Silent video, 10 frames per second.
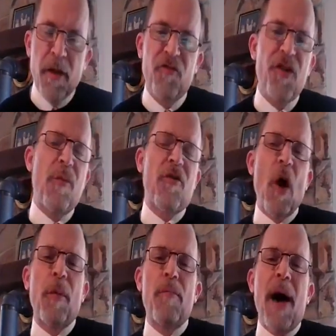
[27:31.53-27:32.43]
Jim was
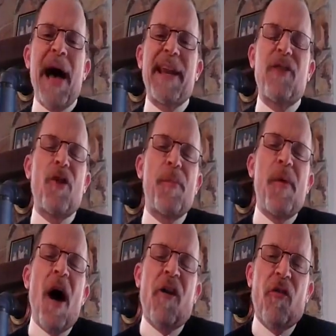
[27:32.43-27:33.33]
open-minded to the
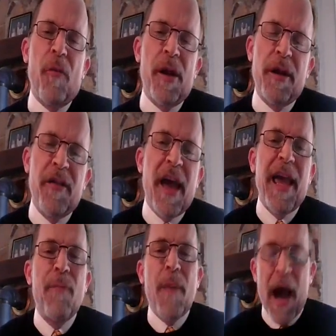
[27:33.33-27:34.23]
possibility that
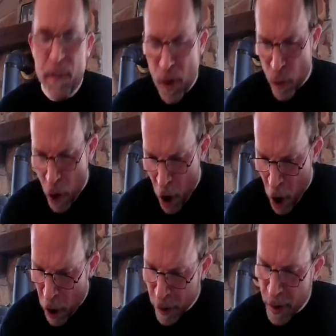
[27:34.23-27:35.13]
he might be
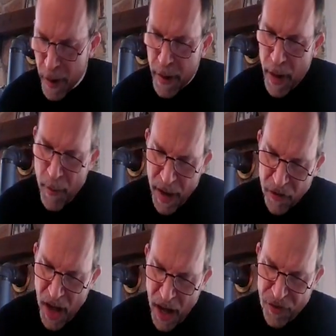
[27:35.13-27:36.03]
wrong about
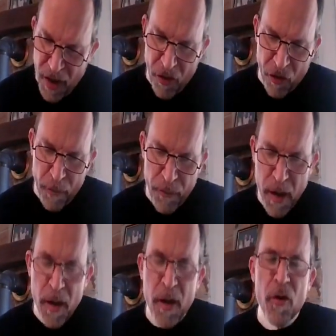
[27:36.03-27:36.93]
his atheism,
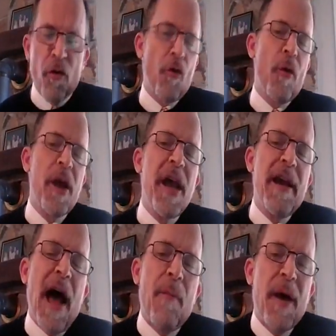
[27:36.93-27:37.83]
so he
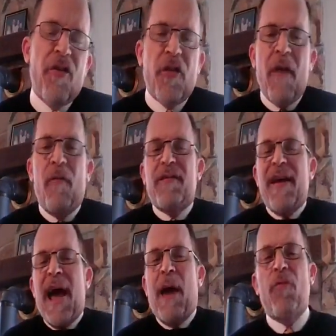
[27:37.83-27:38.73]
and I met several
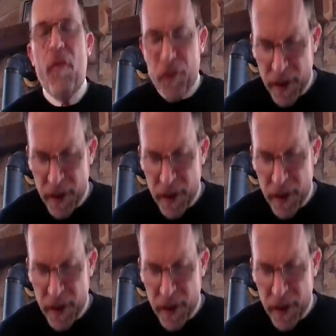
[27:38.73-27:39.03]
times over the